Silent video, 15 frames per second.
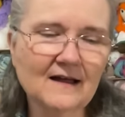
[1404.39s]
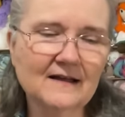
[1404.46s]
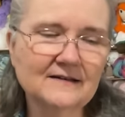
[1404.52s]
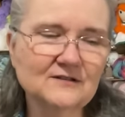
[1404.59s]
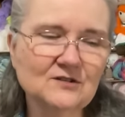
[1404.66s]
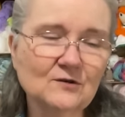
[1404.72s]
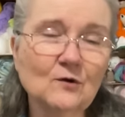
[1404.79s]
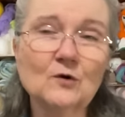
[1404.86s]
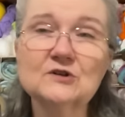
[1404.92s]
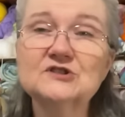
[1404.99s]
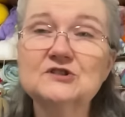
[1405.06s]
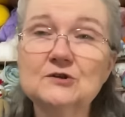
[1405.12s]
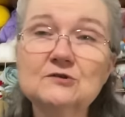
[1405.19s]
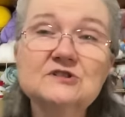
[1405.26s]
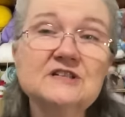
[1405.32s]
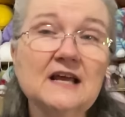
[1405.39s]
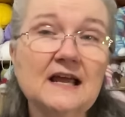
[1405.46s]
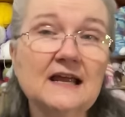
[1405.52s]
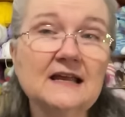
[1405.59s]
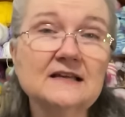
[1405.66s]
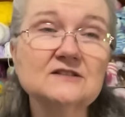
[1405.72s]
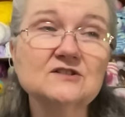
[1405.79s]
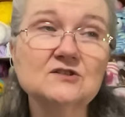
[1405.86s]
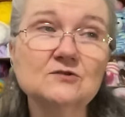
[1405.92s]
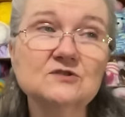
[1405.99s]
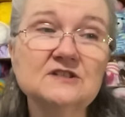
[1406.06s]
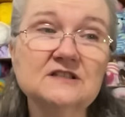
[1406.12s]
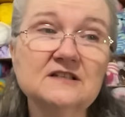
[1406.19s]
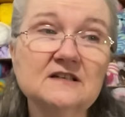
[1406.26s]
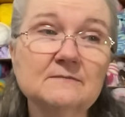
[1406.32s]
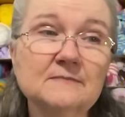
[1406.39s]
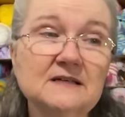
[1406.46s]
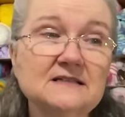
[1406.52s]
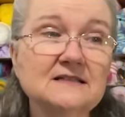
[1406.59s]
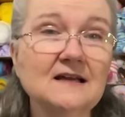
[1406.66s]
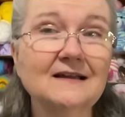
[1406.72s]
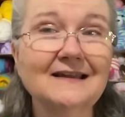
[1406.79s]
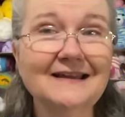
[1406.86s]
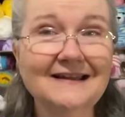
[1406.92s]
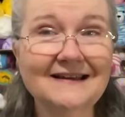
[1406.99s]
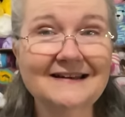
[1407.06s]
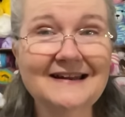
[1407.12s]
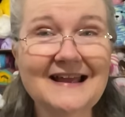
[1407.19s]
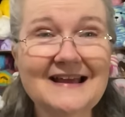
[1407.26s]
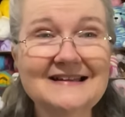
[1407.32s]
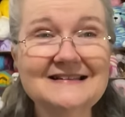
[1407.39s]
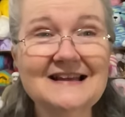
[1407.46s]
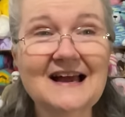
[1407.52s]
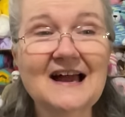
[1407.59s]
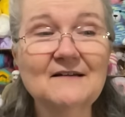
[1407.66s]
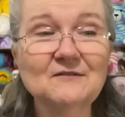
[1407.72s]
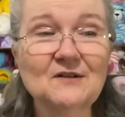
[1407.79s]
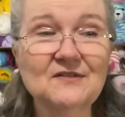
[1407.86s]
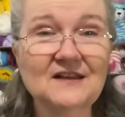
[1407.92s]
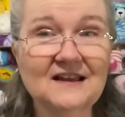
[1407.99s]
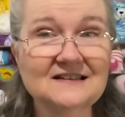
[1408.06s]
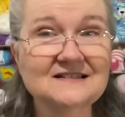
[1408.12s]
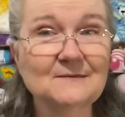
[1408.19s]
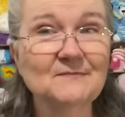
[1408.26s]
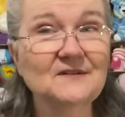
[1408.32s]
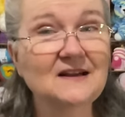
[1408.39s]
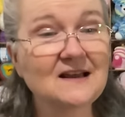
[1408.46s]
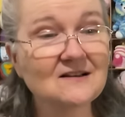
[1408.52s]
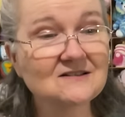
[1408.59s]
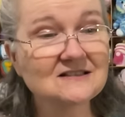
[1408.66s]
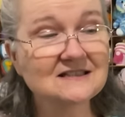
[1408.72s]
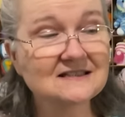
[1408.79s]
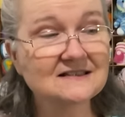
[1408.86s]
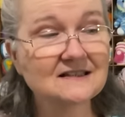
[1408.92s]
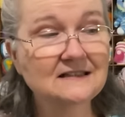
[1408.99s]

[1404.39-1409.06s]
and of course, Tuesday is Tuesday Tidbits again, and I have to think of something else.